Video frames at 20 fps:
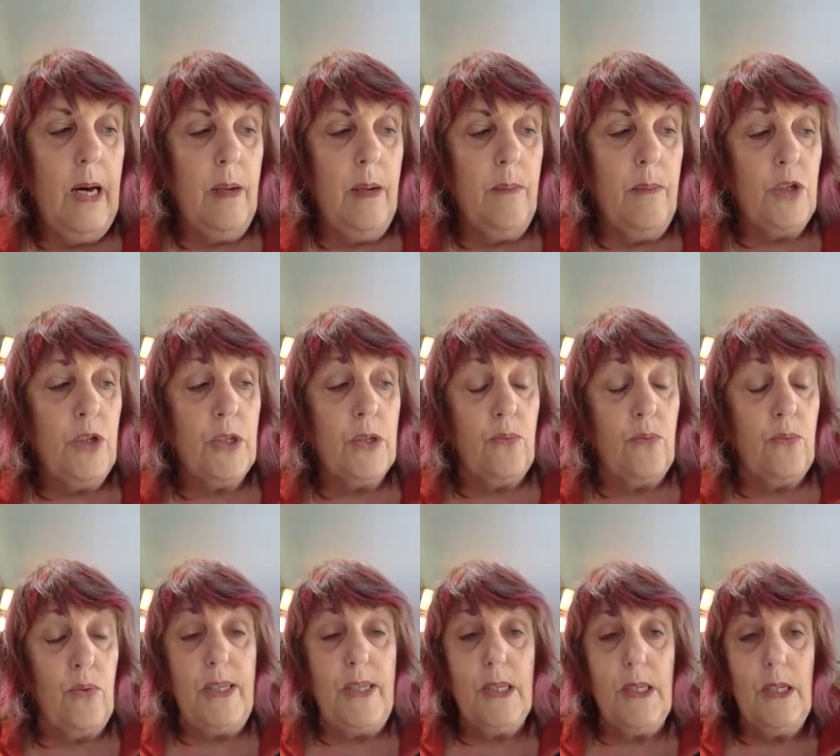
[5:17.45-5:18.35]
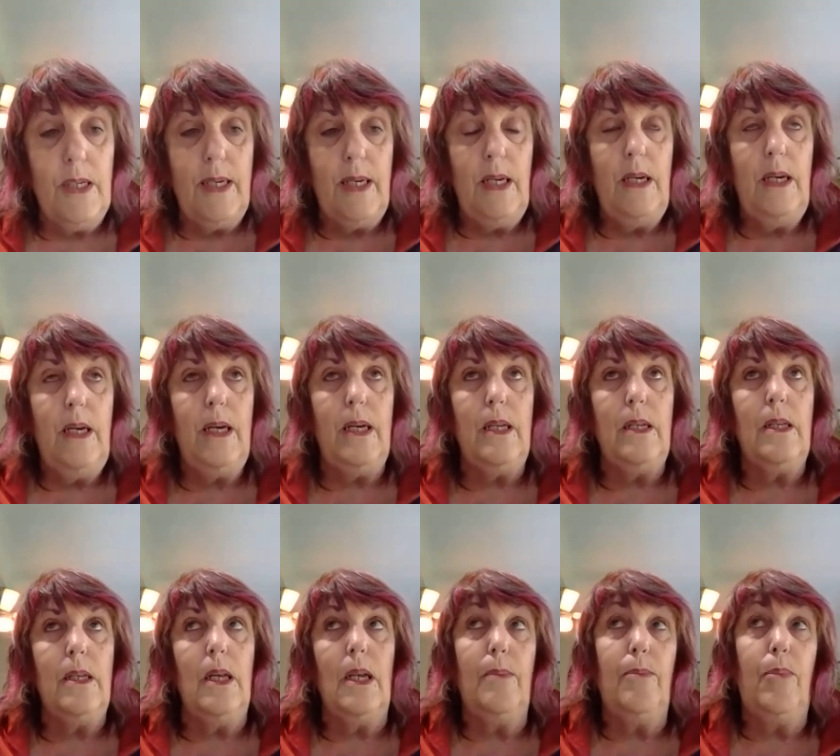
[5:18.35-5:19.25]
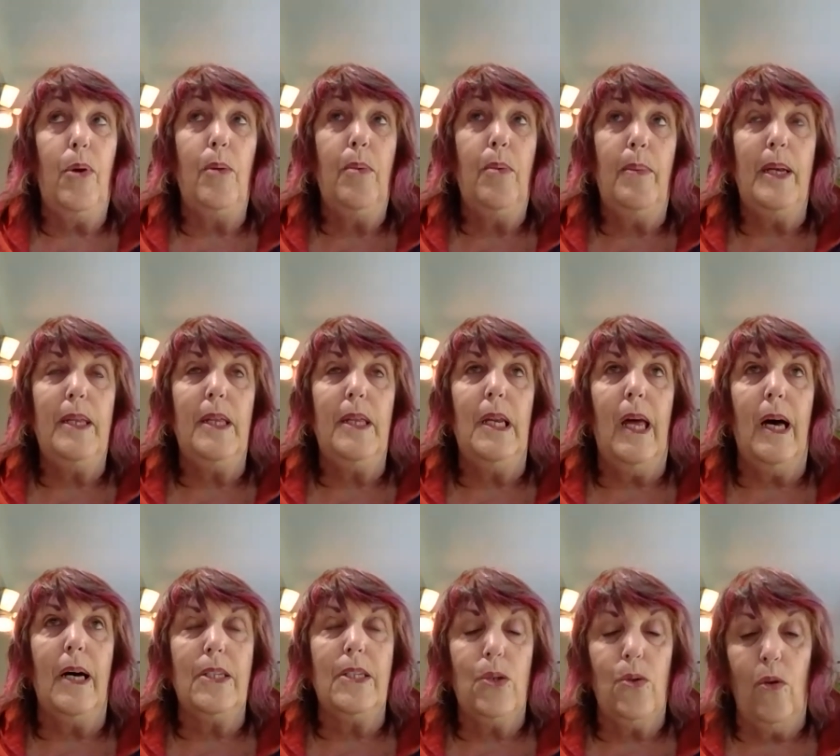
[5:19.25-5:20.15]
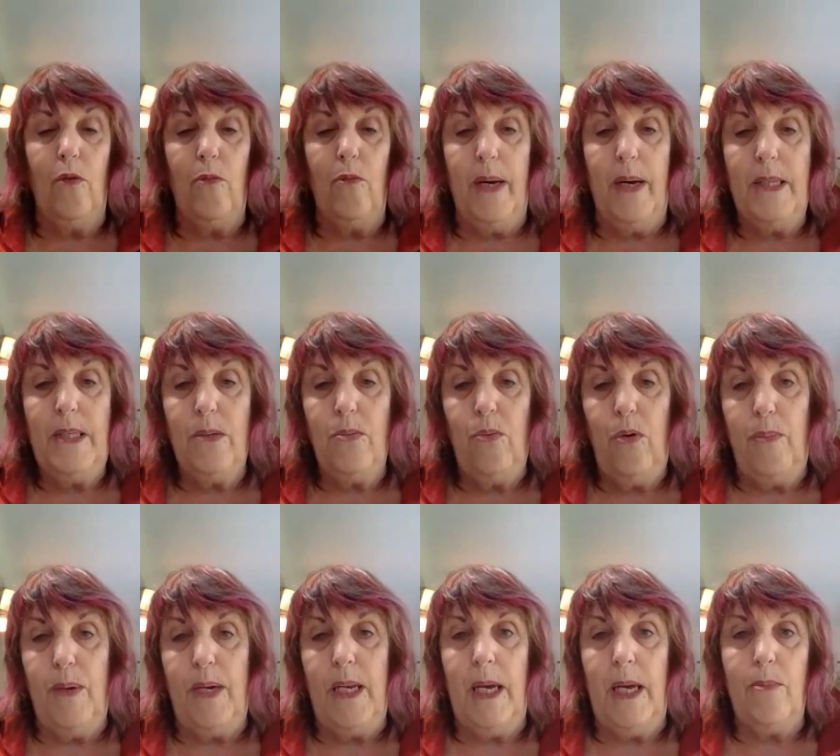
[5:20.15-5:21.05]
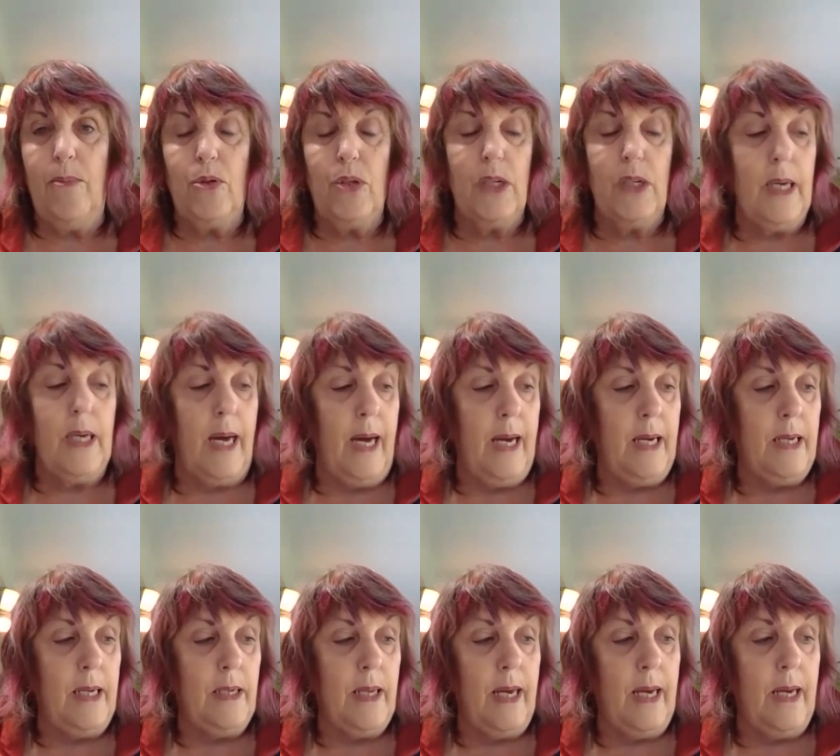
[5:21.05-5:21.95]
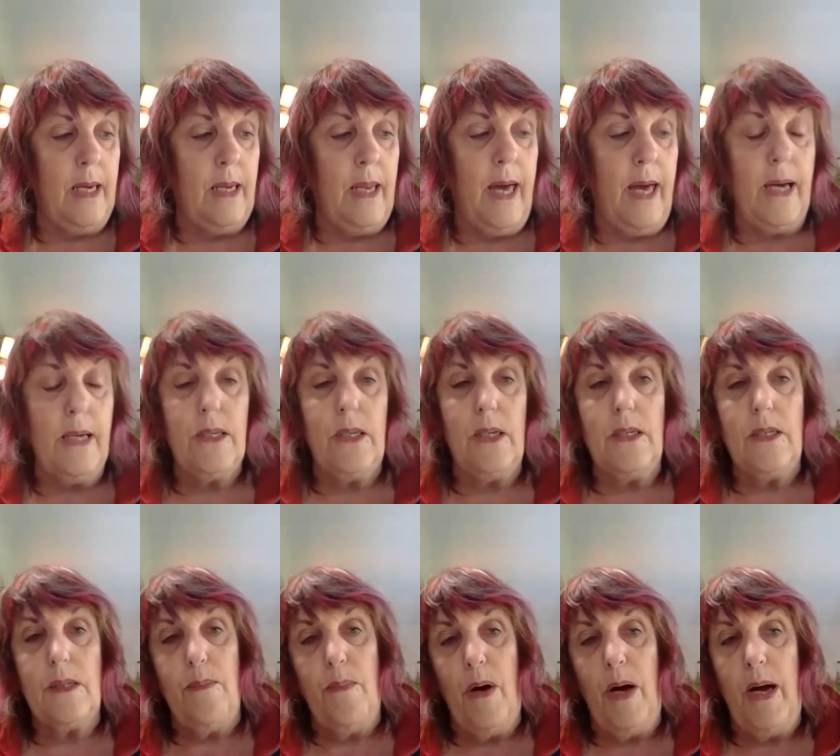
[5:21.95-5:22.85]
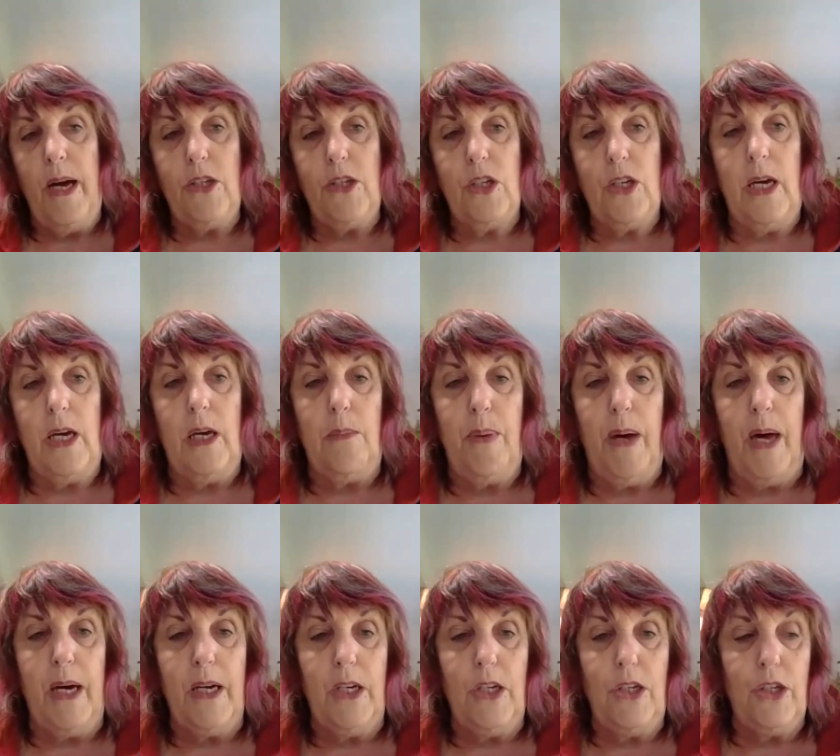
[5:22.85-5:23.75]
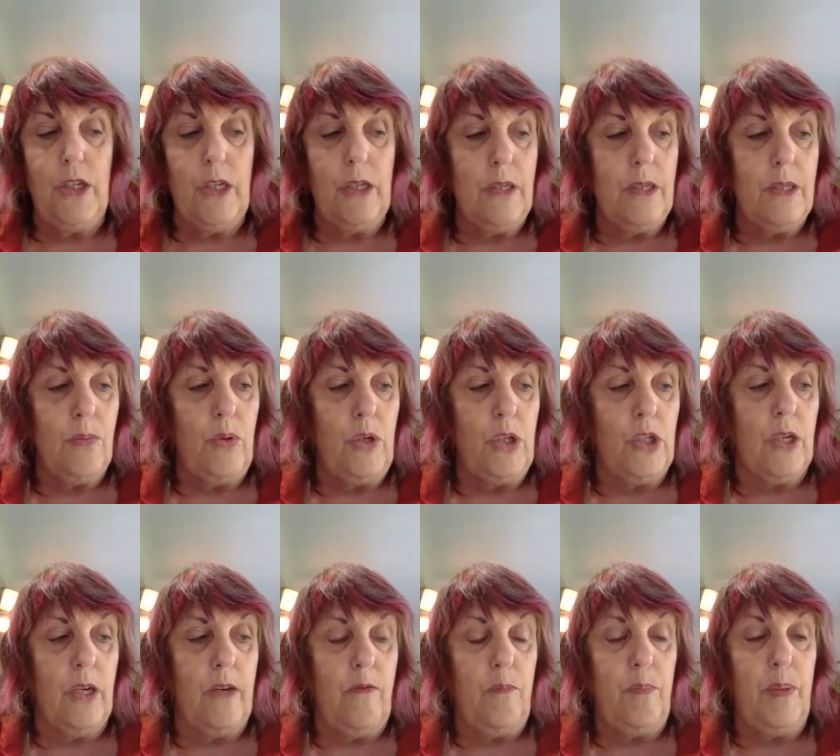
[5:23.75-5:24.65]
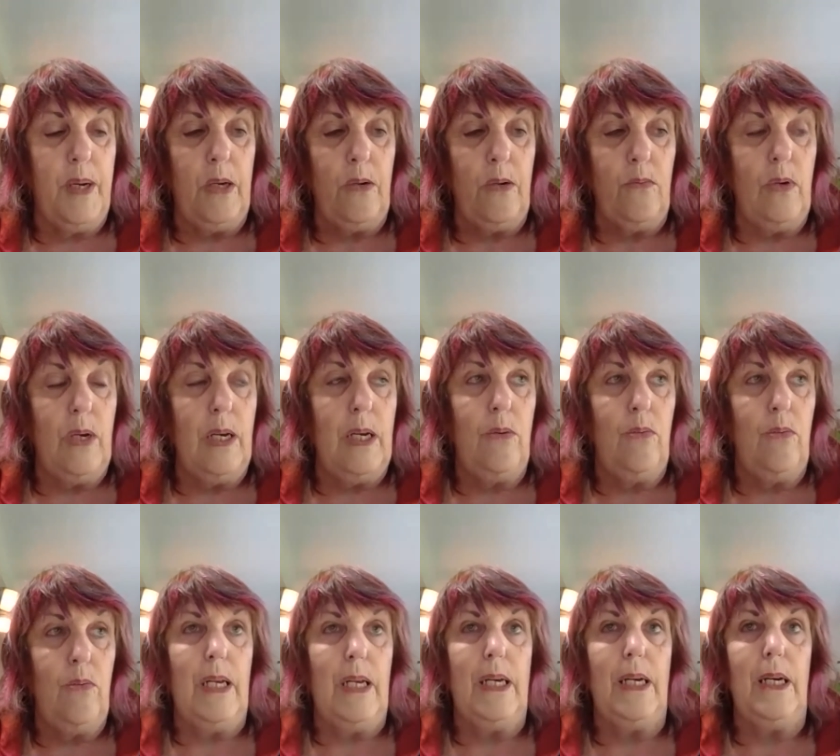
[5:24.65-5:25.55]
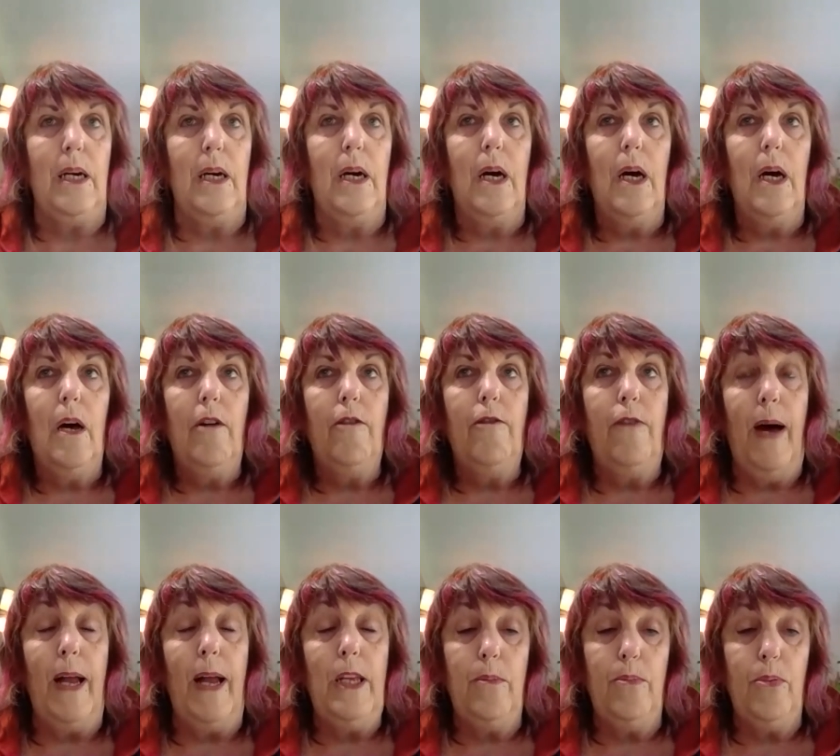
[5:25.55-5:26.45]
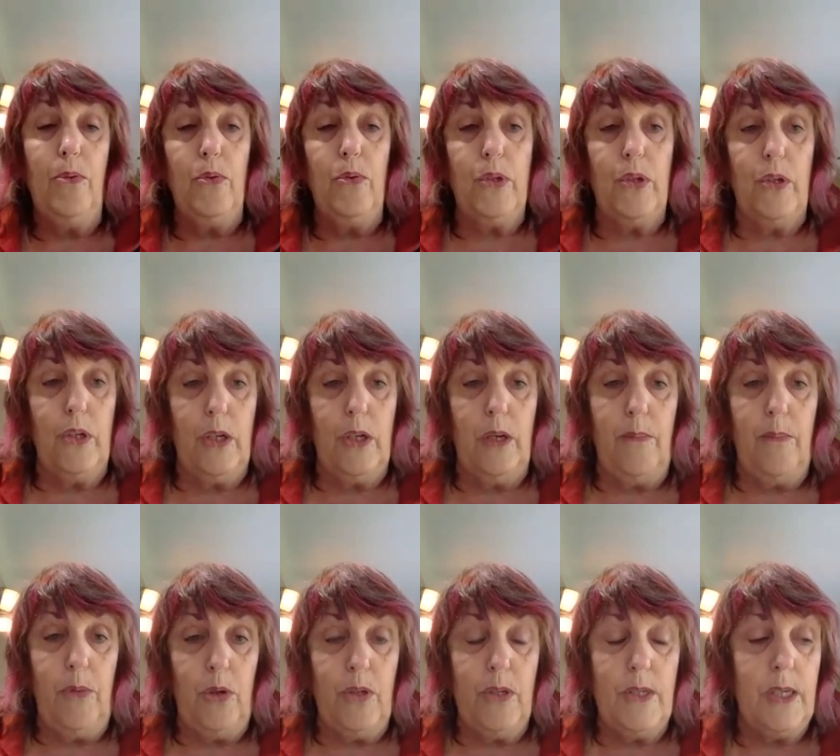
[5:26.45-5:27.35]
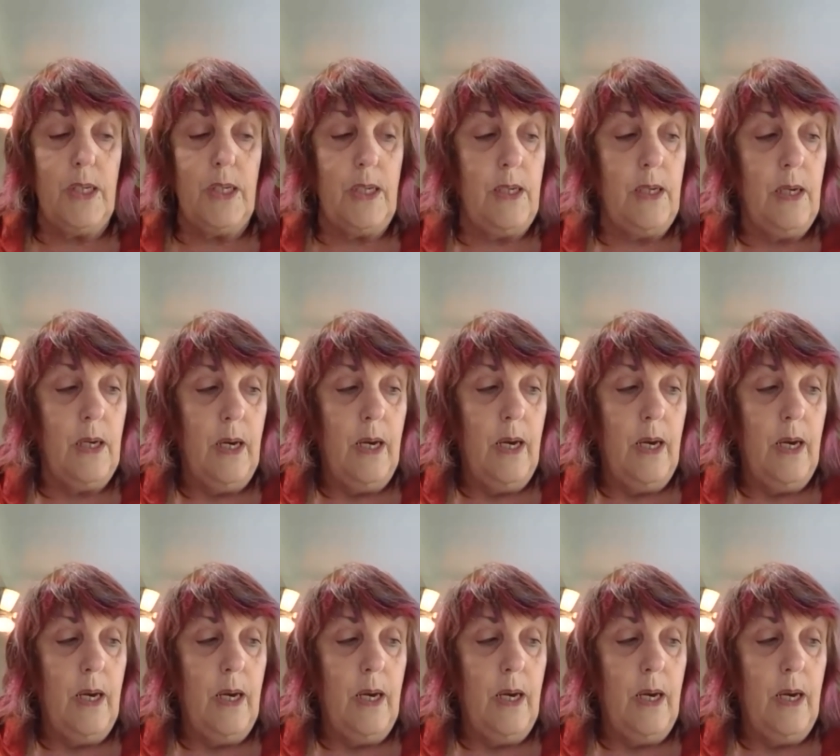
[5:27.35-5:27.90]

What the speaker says: Just recently, in probably the last 12 months, we've been able to gain and access my aged care packages, which have been really, really valuable to the community